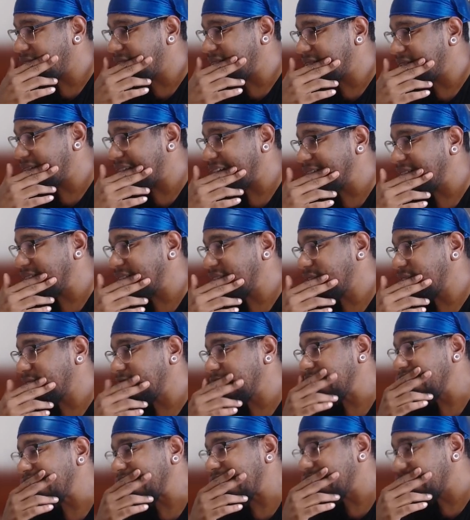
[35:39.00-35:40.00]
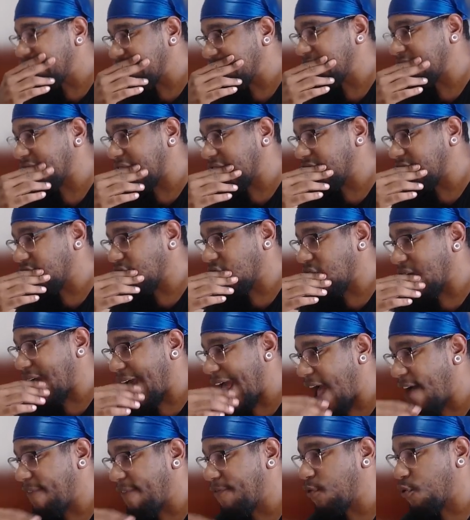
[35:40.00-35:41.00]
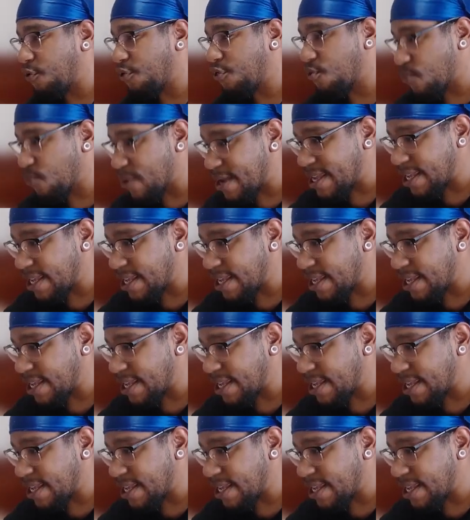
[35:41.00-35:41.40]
the detention center after 3